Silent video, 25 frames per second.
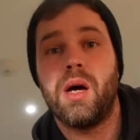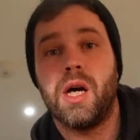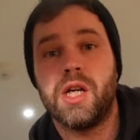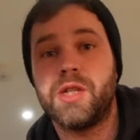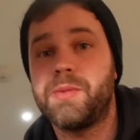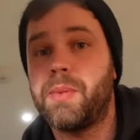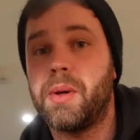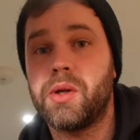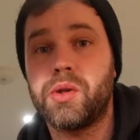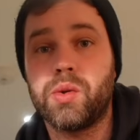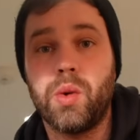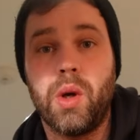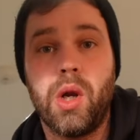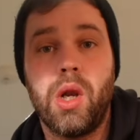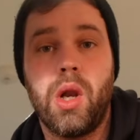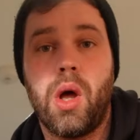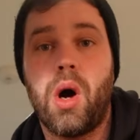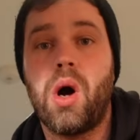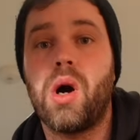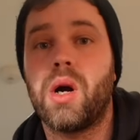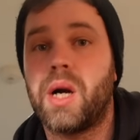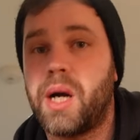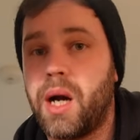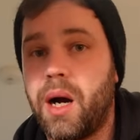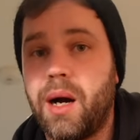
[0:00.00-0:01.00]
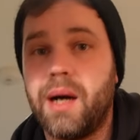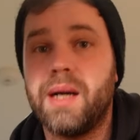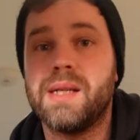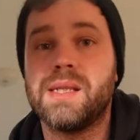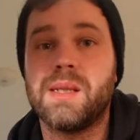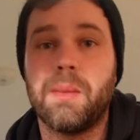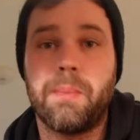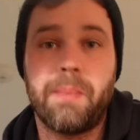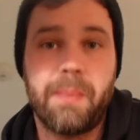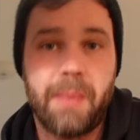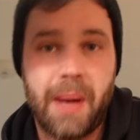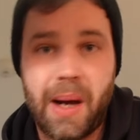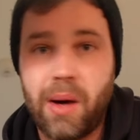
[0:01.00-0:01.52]
I spoke to a lot of guys
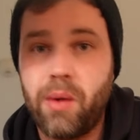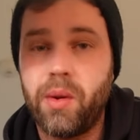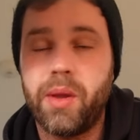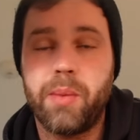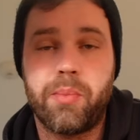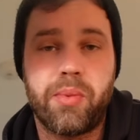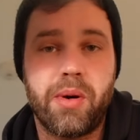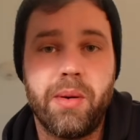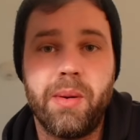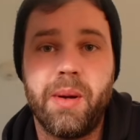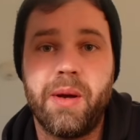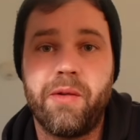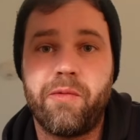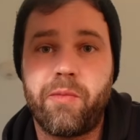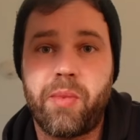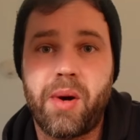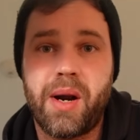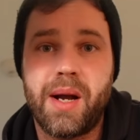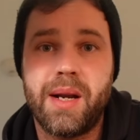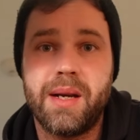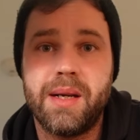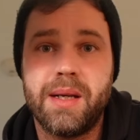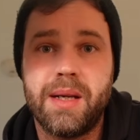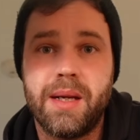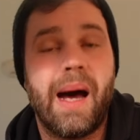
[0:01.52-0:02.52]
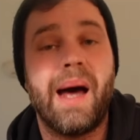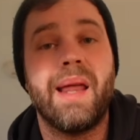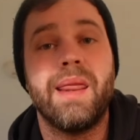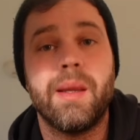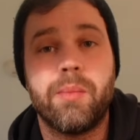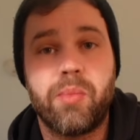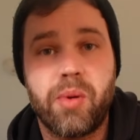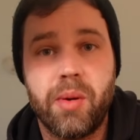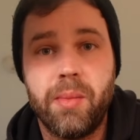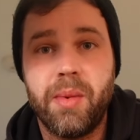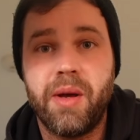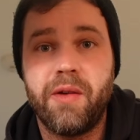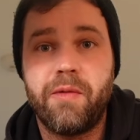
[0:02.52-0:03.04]
about the primitive brand and the
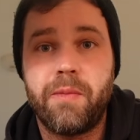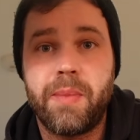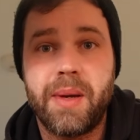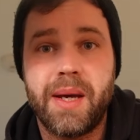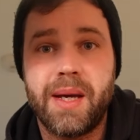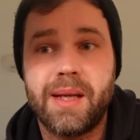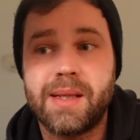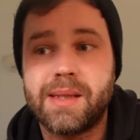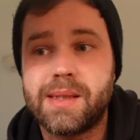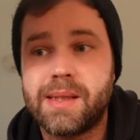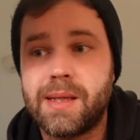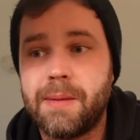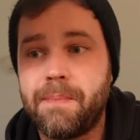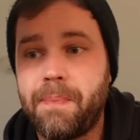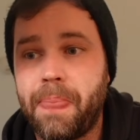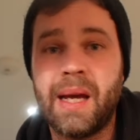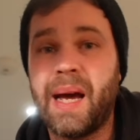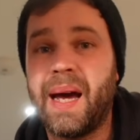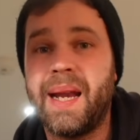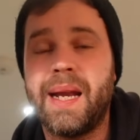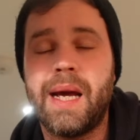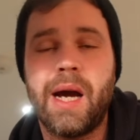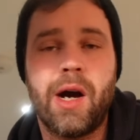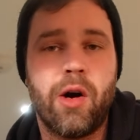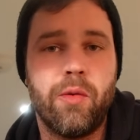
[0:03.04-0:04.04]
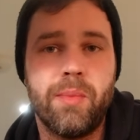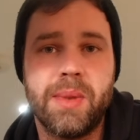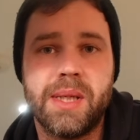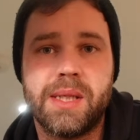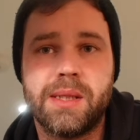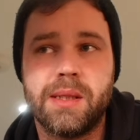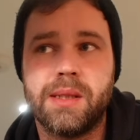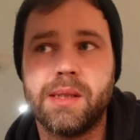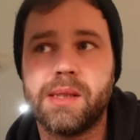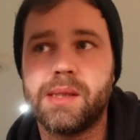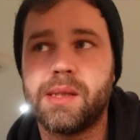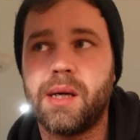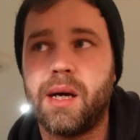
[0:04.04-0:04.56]
primitive pits, and it helped me
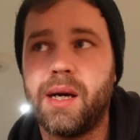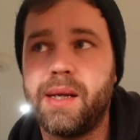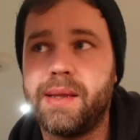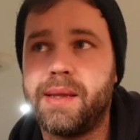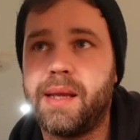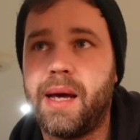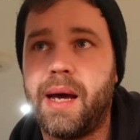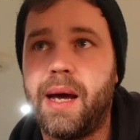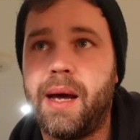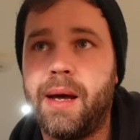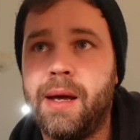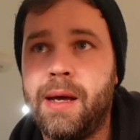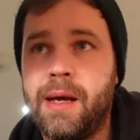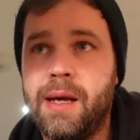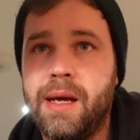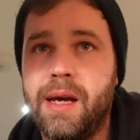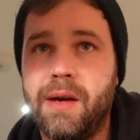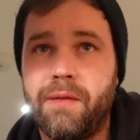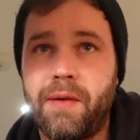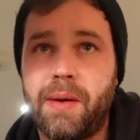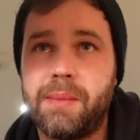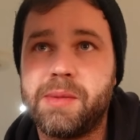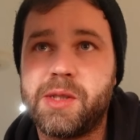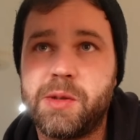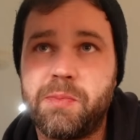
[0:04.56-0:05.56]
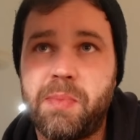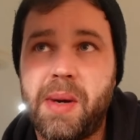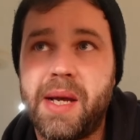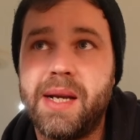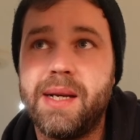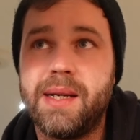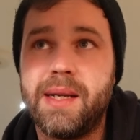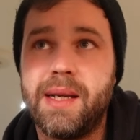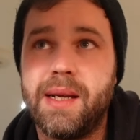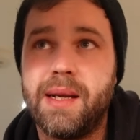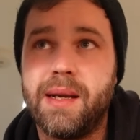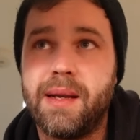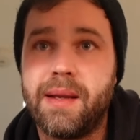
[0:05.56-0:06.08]
to decide that if I'm
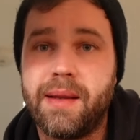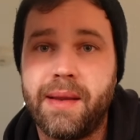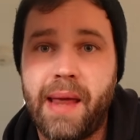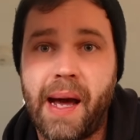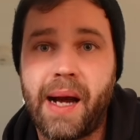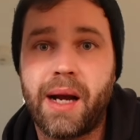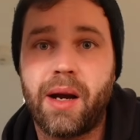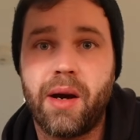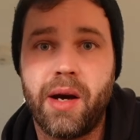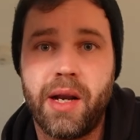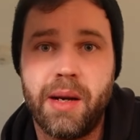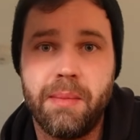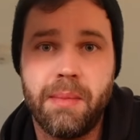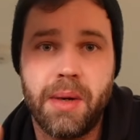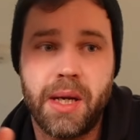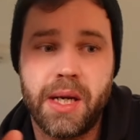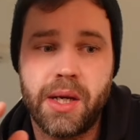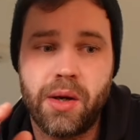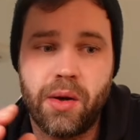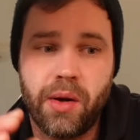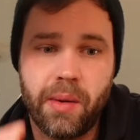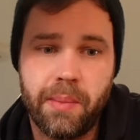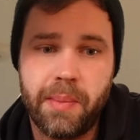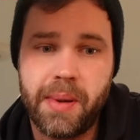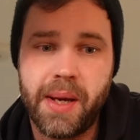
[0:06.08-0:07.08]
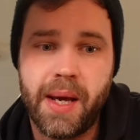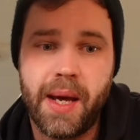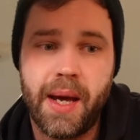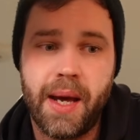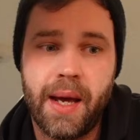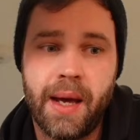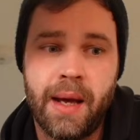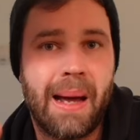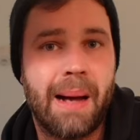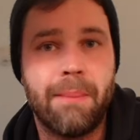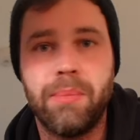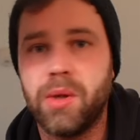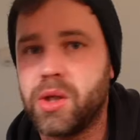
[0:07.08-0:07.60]
spending that kind of money on a
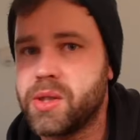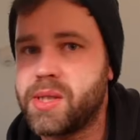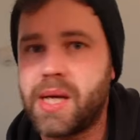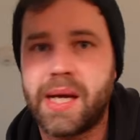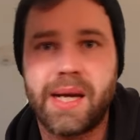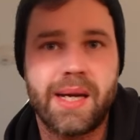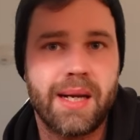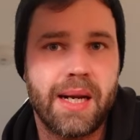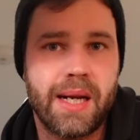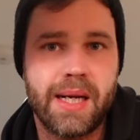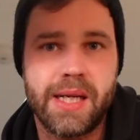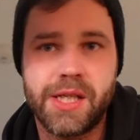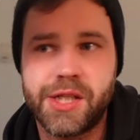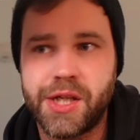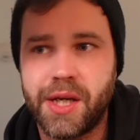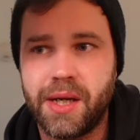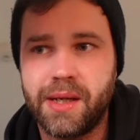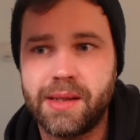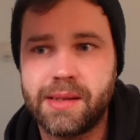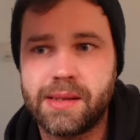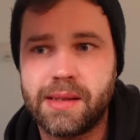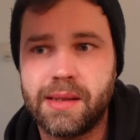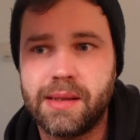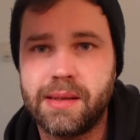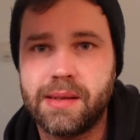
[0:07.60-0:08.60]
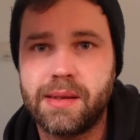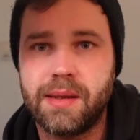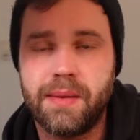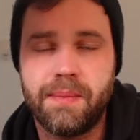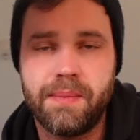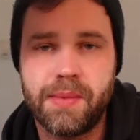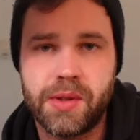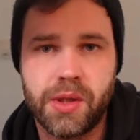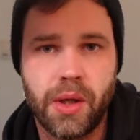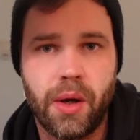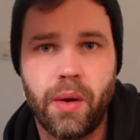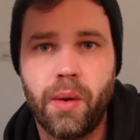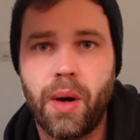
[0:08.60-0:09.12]
pit, I'm not taking any chances.
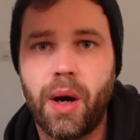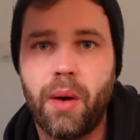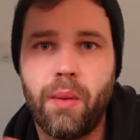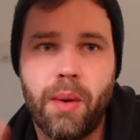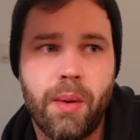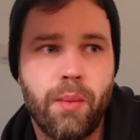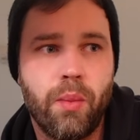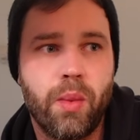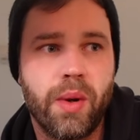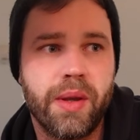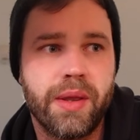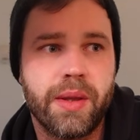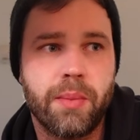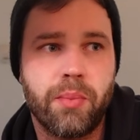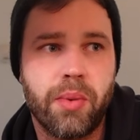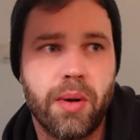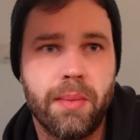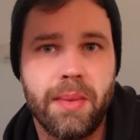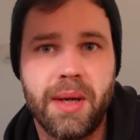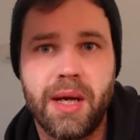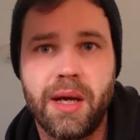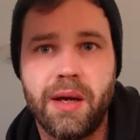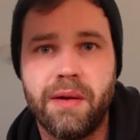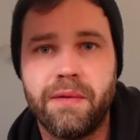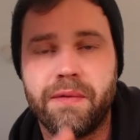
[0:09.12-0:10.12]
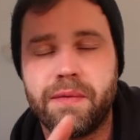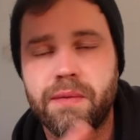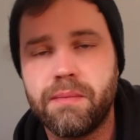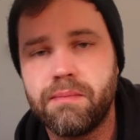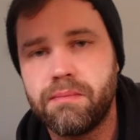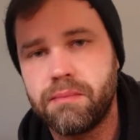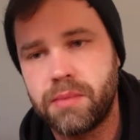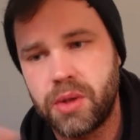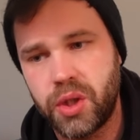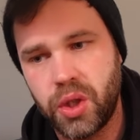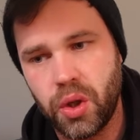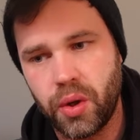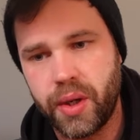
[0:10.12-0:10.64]
So I went with the primitive,
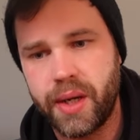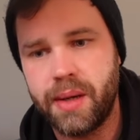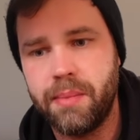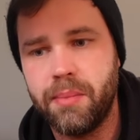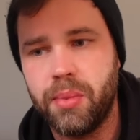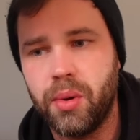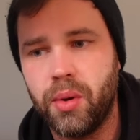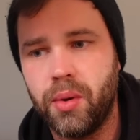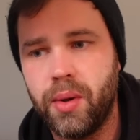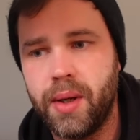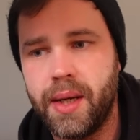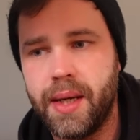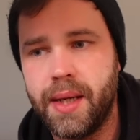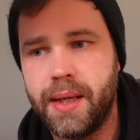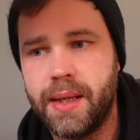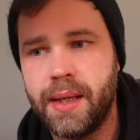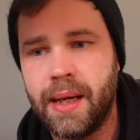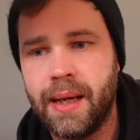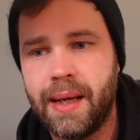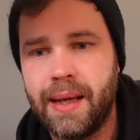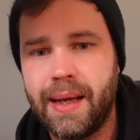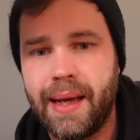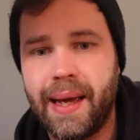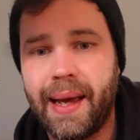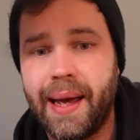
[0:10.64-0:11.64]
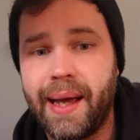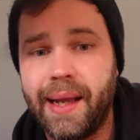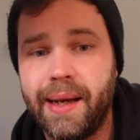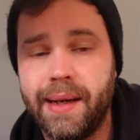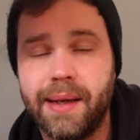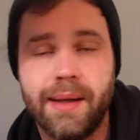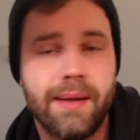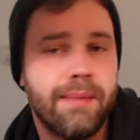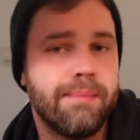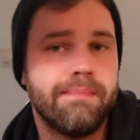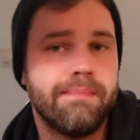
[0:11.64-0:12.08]
got it imported, and